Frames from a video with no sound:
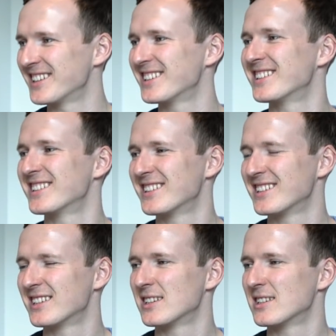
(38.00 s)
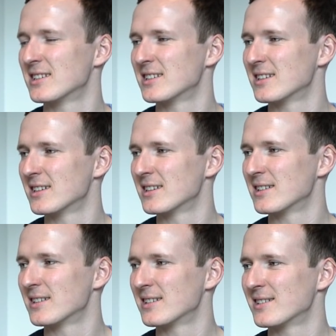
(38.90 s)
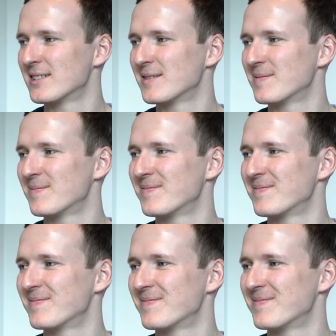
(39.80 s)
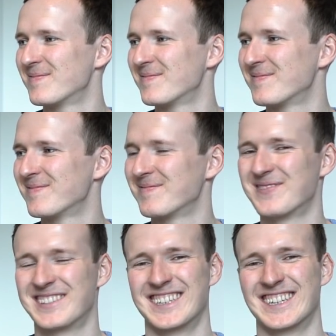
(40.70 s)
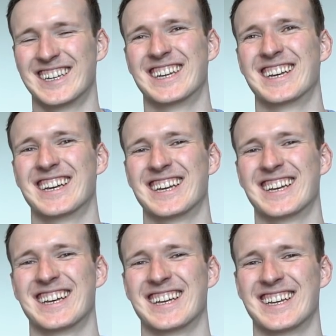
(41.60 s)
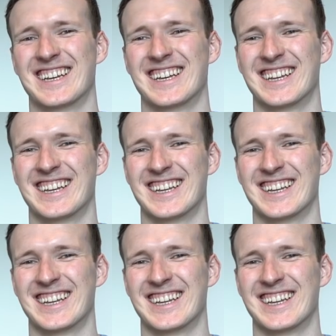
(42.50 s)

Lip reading: This person isn't speaking.